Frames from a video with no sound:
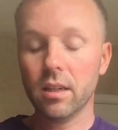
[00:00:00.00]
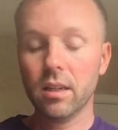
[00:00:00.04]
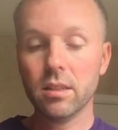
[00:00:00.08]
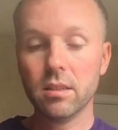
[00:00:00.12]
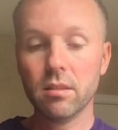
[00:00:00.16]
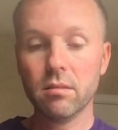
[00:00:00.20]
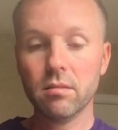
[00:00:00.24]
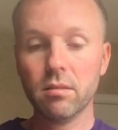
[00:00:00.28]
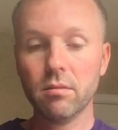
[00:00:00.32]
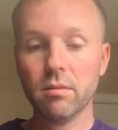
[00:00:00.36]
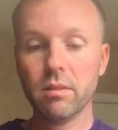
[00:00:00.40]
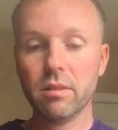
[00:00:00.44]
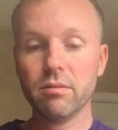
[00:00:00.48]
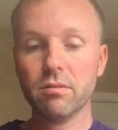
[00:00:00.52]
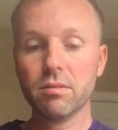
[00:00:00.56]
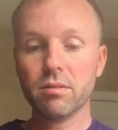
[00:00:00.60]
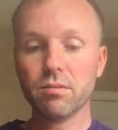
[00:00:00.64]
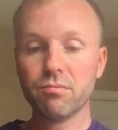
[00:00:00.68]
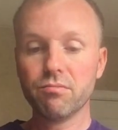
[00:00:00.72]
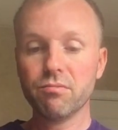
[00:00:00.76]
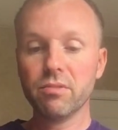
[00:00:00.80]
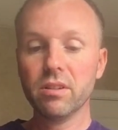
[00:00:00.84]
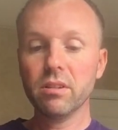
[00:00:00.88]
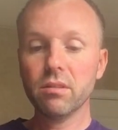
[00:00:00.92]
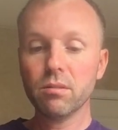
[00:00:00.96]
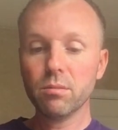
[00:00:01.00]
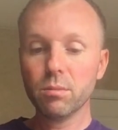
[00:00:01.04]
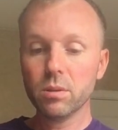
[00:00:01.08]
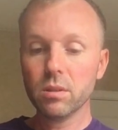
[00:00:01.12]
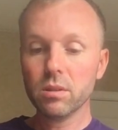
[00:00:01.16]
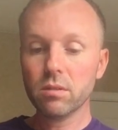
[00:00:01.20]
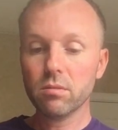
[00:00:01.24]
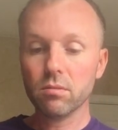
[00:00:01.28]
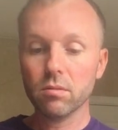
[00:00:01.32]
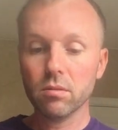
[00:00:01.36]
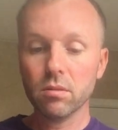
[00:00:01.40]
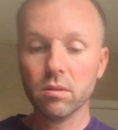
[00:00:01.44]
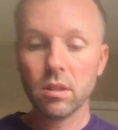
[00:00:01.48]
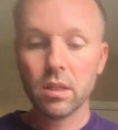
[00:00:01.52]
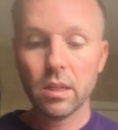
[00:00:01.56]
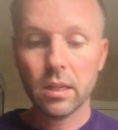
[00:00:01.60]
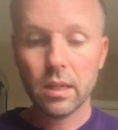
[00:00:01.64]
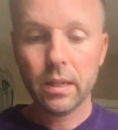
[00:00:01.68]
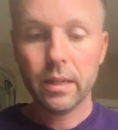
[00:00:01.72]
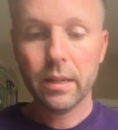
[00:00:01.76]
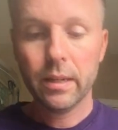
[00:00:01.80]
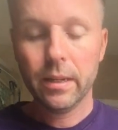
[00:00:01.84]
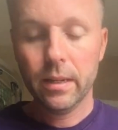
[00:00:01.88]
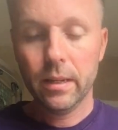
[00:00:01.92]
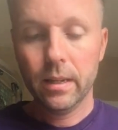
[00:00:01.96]
I don't know whether it's real wood or
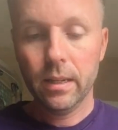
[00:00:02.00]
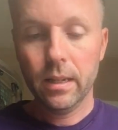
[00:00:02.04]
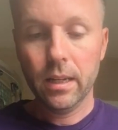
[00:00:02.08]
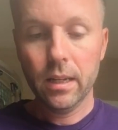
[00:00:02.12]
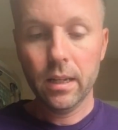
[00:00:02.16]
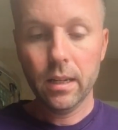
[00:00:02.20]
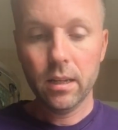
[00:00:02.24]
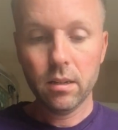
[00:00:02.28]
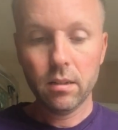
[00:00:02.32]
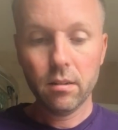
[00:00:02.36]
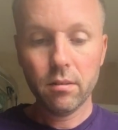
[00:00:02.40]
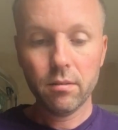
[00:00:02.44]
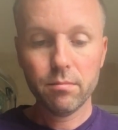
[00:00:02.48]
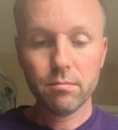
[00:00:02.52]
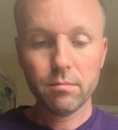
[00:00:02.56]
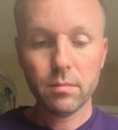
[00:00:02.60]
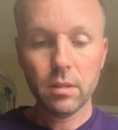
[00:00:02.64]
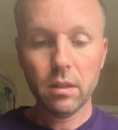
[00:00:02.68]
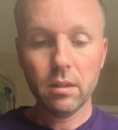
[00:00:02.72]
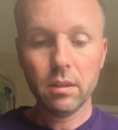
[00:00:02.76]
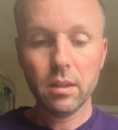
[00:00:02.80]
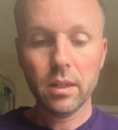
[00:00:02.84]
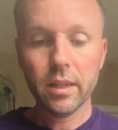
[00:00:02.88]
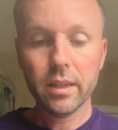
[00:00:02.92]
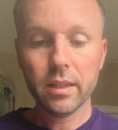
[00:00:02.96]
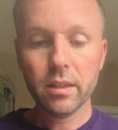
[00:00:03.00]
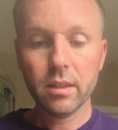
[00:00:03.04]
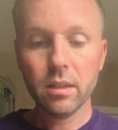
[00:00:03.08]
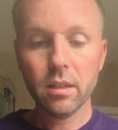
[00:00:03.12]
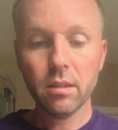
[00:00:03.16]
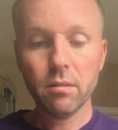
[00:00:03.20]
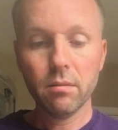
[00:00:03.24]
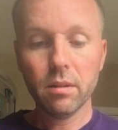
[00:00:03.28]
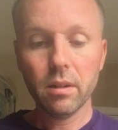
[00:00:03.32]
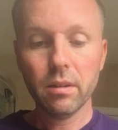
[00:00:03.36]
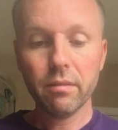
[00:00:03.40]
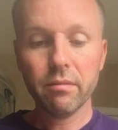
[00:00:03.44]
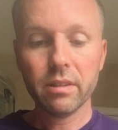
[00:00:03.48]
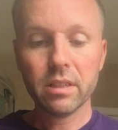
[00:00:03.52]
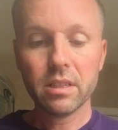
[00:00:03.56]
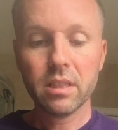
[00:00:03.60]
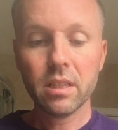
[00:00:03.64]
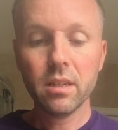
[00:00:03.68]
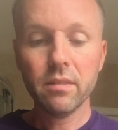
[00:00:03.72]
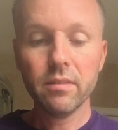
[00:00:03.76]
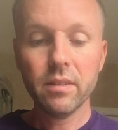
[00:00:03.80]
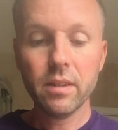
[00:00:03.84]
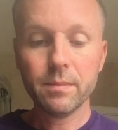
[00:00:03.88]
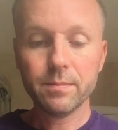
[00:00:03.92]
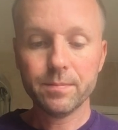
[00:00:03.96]
I'll let you know when I
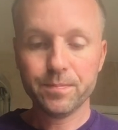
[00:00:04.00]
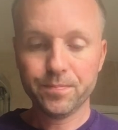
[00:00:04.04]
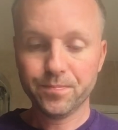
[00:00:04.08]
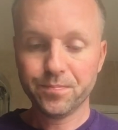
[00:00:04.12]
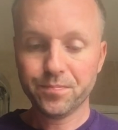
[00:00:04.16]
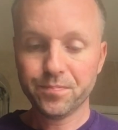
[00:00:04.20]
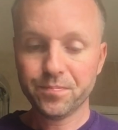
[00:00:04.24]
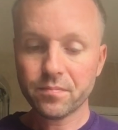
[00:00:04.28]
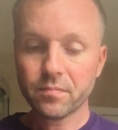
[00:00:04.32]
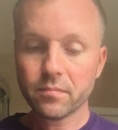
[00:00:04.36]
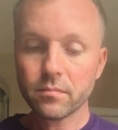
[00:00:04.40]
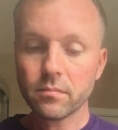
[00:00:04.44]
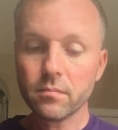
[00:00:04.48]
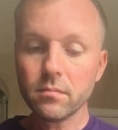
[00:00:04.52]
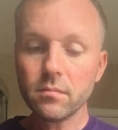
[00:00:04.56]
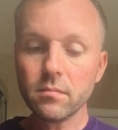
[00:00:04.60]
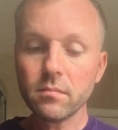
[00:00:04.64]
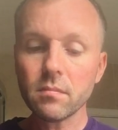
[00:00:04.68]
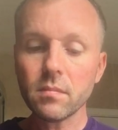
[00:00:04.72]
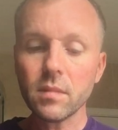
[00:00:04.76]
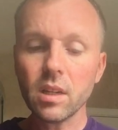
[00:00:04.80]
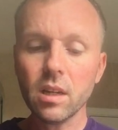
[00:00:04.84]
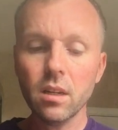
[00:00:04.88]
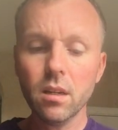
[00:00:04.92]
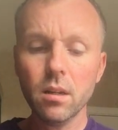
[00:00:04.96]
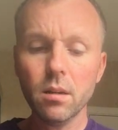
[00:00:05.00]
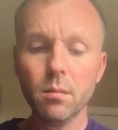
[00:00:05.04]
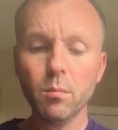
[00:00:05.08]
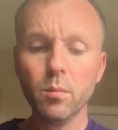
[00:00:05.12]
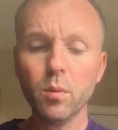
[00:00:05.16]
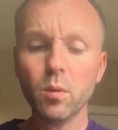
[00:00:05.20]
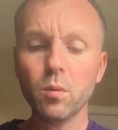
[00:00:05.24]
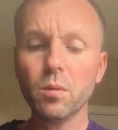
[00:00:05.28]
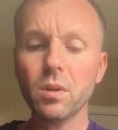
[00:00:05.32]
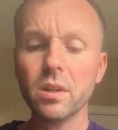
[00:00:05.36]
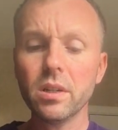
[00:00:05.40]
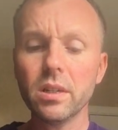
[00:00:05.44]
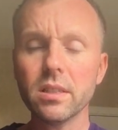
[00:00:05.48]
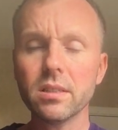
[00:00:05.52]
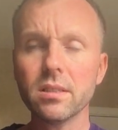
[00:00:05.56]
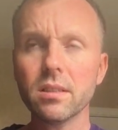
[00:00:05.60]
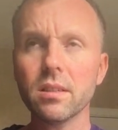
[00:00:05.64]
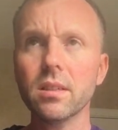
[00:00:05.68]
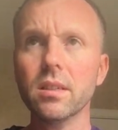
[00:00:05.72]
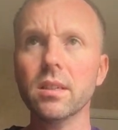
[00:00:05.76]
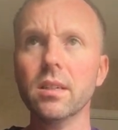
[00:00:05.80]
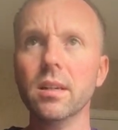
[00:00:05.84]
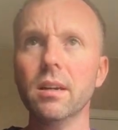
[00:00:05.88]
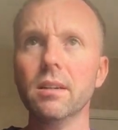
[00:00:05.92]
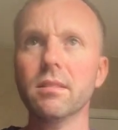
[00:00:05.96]
receive it. But one is
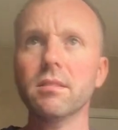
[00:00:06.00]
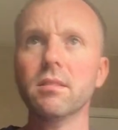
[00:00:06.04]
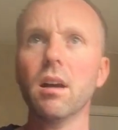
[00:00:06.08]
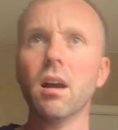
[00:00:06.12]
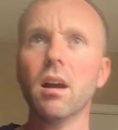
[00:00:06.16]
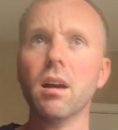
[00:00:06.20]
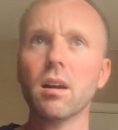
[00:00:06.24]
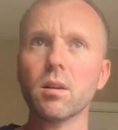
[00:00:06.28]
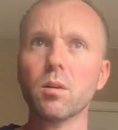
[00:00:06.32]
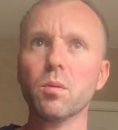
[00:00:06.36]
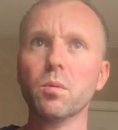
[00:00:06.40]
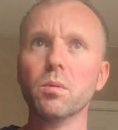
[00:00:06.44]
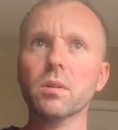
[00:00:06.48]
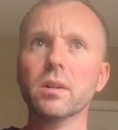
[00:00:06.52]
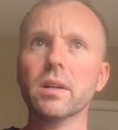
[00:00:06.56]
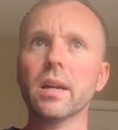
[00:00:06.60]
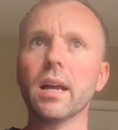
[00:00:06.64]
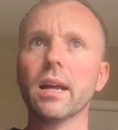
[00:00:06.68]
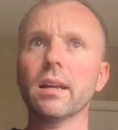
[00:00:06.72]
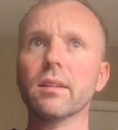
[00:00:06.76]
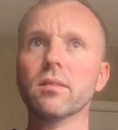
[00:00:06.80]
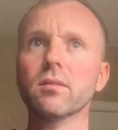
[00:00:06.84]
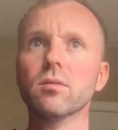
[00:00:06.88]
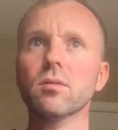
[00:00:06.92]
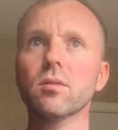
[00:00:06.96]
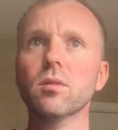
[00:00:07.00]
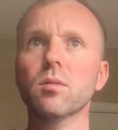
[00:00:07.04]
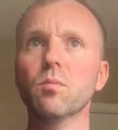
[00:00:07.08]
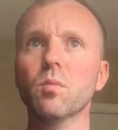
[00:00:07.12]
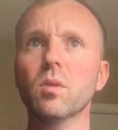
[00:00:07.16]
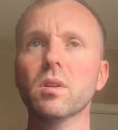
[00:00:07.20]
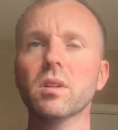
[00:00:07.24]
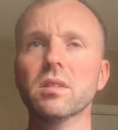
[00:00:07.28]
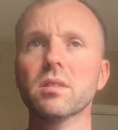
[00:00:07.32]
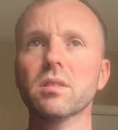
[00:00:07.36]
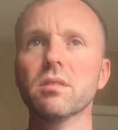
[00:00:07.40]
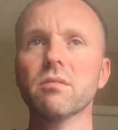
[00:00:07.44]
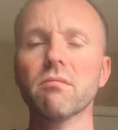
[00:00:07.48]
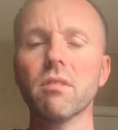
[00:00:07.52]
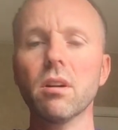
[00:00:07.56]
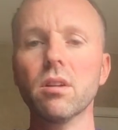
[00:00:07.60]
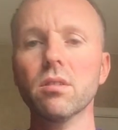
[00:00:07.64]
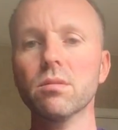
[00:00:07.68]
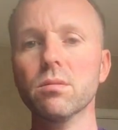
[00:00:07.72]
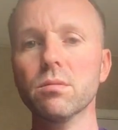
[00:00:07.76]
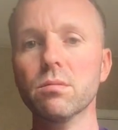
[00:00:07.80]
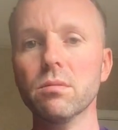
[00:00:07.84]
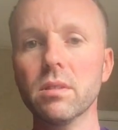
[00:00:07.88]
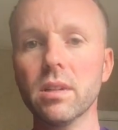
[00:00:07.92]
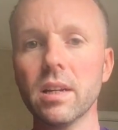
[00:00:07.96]
a dark wood handle and one is a
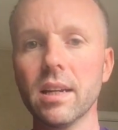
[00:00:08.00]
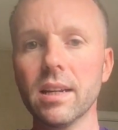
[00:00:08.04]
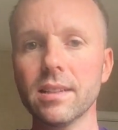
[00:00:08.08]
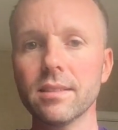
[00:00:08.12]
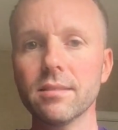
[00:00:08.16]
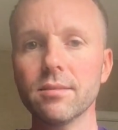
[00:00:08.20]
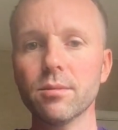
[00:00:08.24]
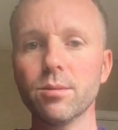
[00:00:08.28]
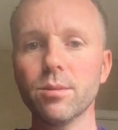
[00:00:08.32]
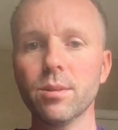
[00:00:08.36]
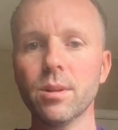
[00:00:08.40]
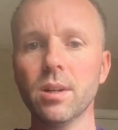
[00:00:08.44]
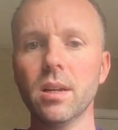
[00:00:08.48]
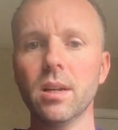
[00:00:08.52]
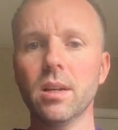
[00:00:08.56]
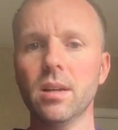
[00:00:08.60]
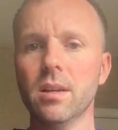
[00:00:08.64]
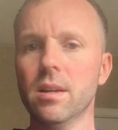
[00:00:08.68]
rosewood handle.